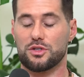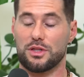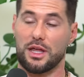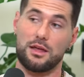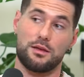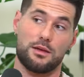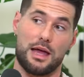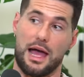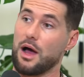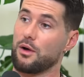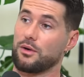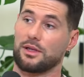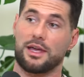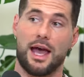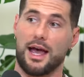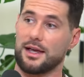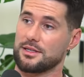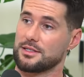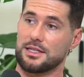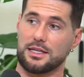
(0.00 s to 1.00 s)
So they
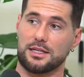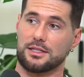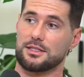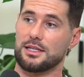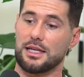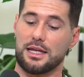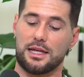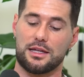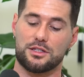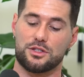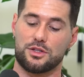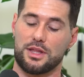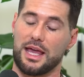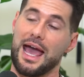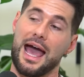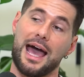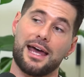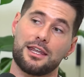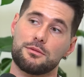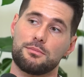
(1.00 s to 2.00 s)
outcast the Essenes. So they
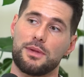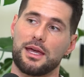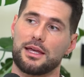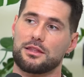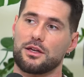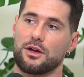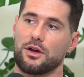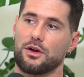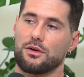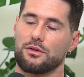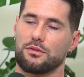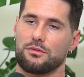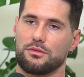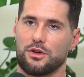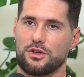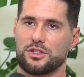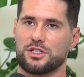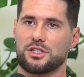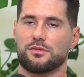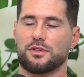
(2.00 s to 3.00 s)
had to make their,
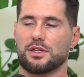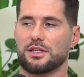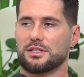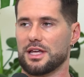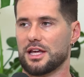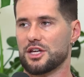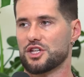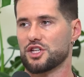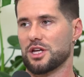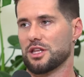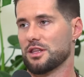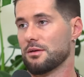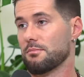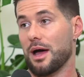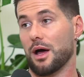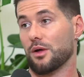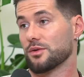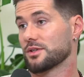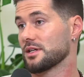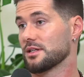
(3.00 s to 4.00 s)
their civilization in the
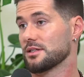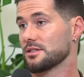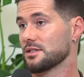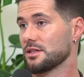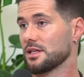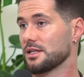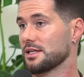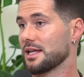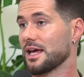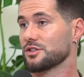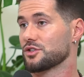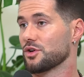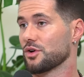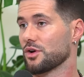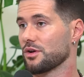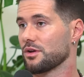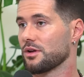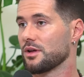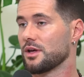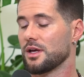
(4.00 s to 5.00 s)
mountains in the
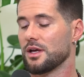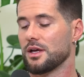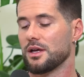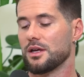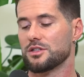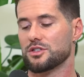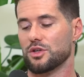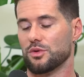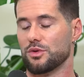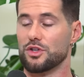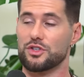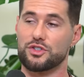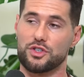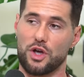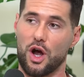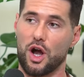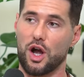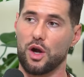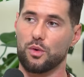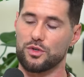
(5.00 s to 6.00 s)
desert. So
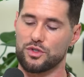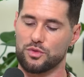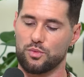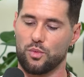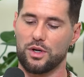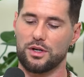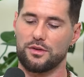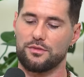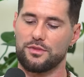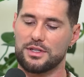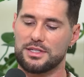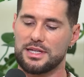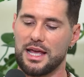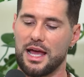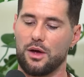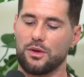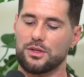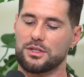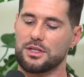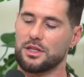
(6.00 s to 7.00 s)
Nazar was one of the
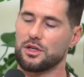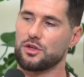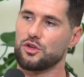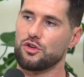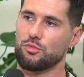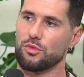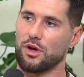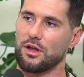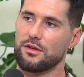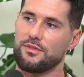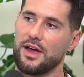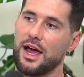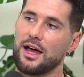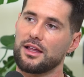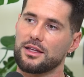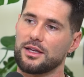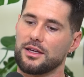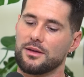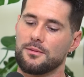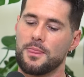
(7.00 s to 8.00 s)
towns in the Qumran
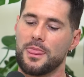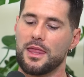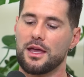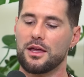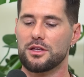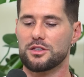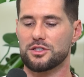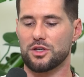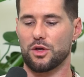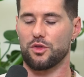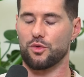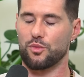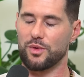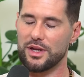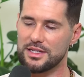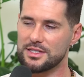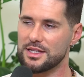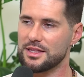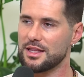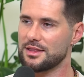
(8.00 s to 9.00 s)
Valley. So the
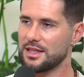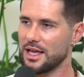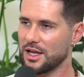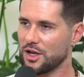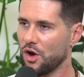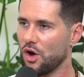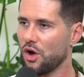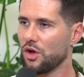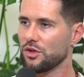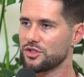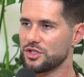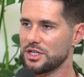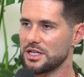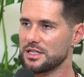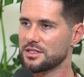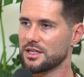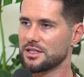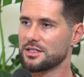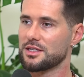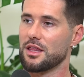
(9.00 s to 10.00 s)
reason that they called
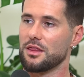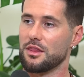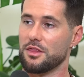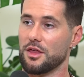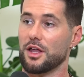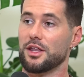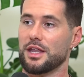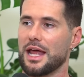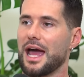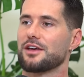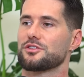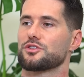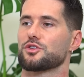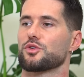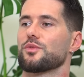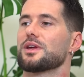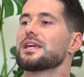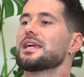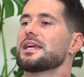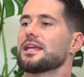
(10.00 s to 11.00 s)
Jesus the
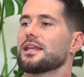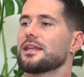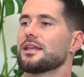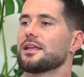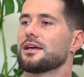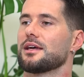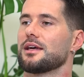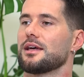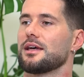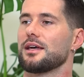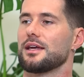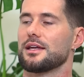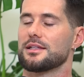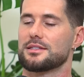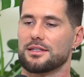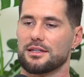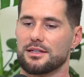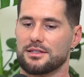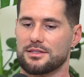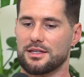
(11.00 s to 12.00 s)
Nazarene,
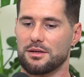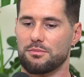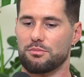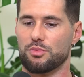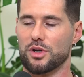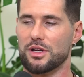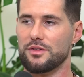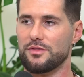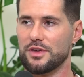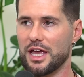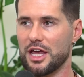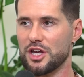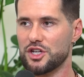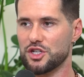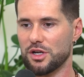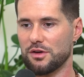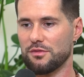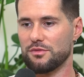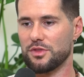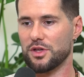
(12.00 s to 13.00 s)
it's it's
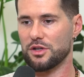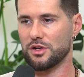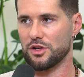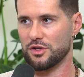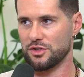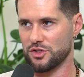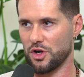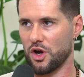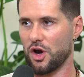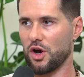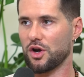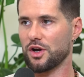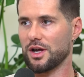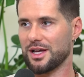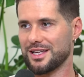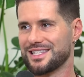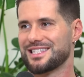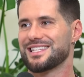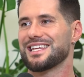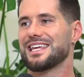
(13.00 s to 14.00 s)
abbreviation of the Nazar
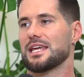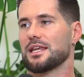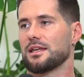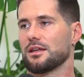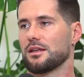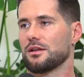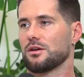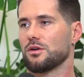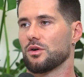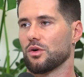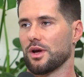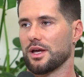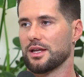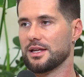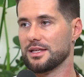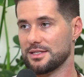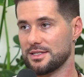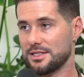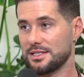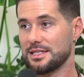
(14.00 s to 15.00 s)
Essene or an
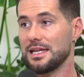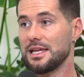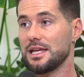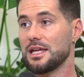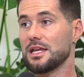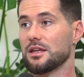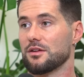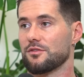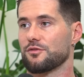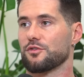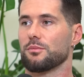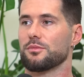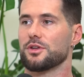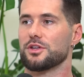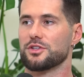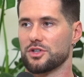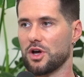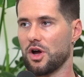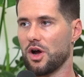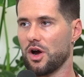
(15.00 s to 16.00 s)
Essene from
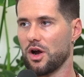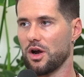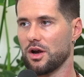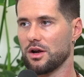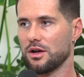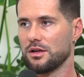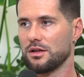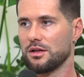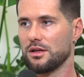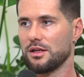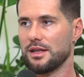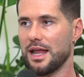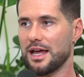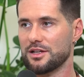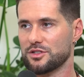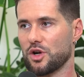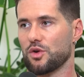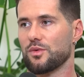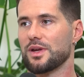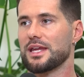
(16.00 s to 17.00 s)
Nazar, ah,
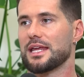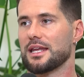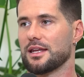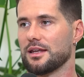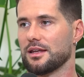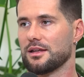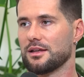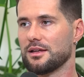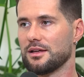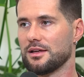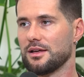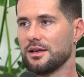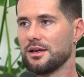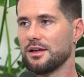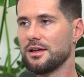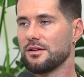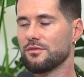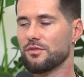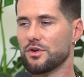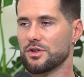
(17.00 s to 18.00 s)
Nazarene
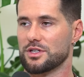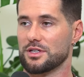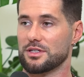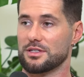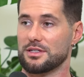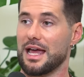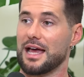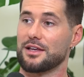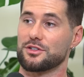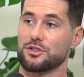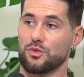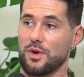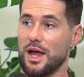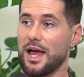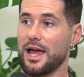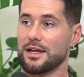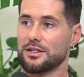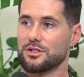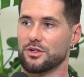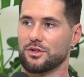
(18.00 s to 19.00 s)
yeah. versus
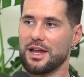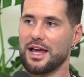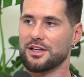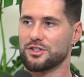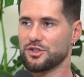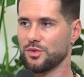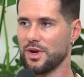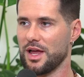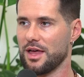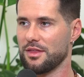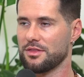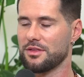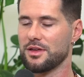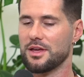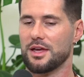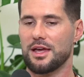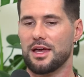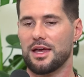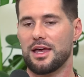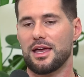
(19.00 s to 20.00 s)
Nazarite or Nazareth.
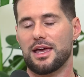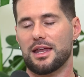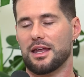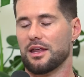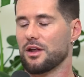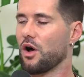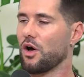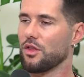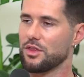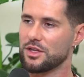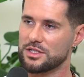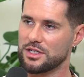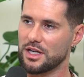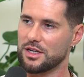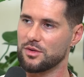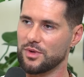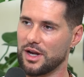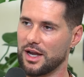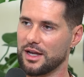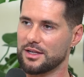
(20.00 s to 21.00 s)
And it all of a
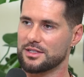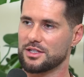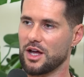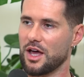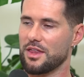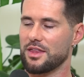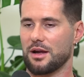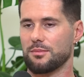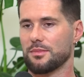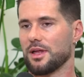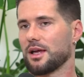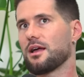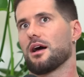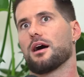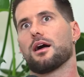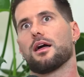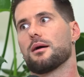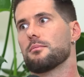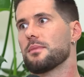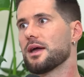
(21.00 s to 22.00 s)
sudden when I saw that, I'm like,
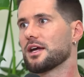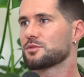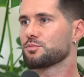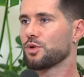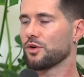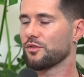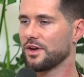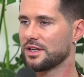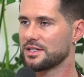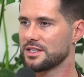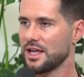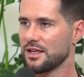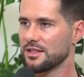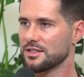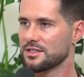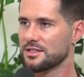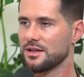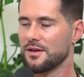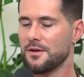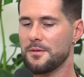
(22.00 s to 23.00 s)
it makes perfect
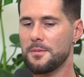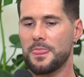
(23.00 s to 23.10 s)
sense.